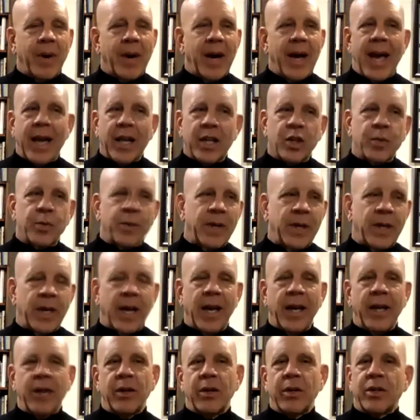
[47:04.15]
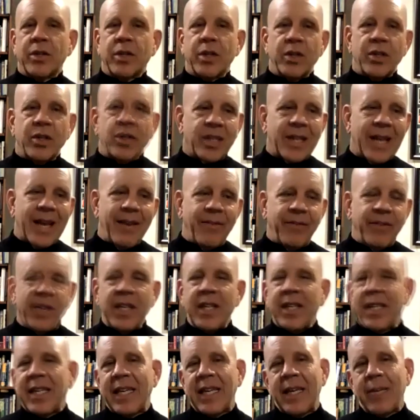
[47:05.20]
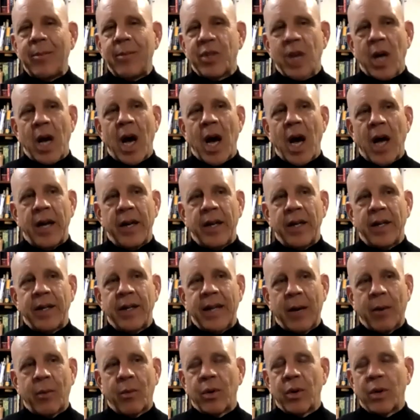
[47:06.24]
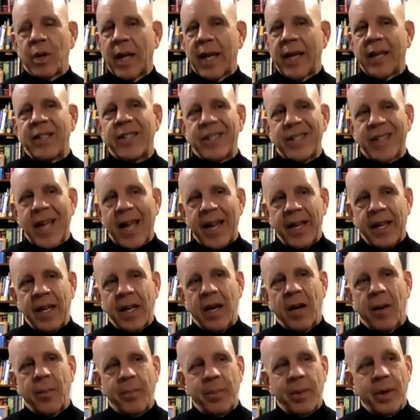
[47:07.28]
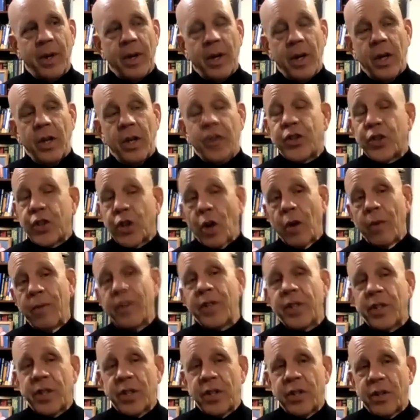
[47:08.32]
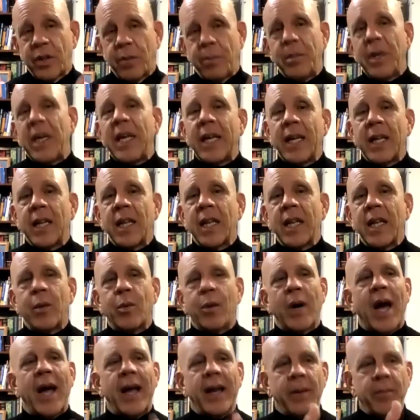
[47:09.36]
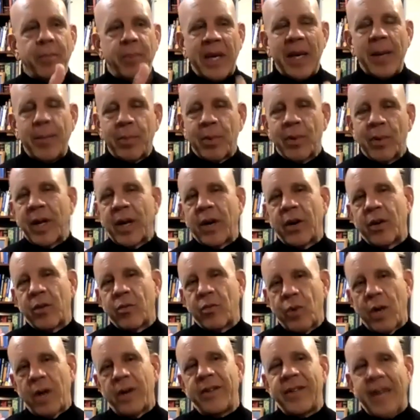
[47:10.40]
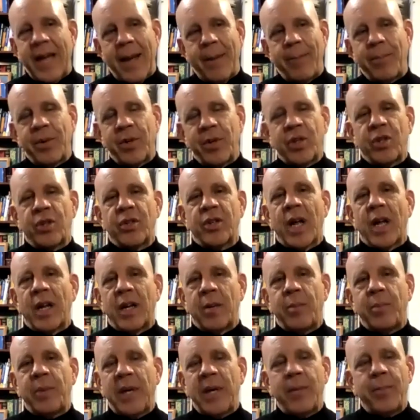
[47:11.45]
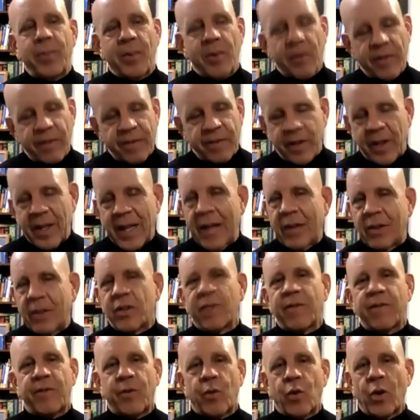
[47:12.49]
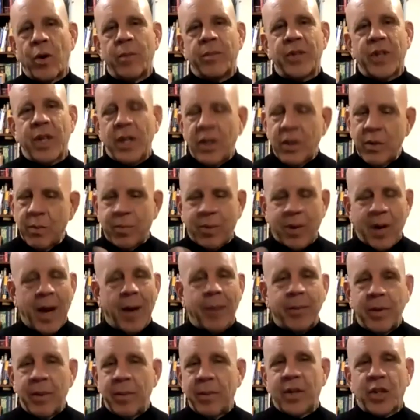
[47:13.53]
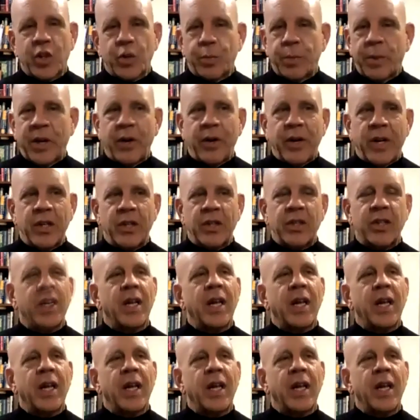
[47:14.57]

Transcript: expediters and safety teams on it that were like setting up services immediately, where I had people there to run temperatures on the people, fill out the forms that you probably experienced.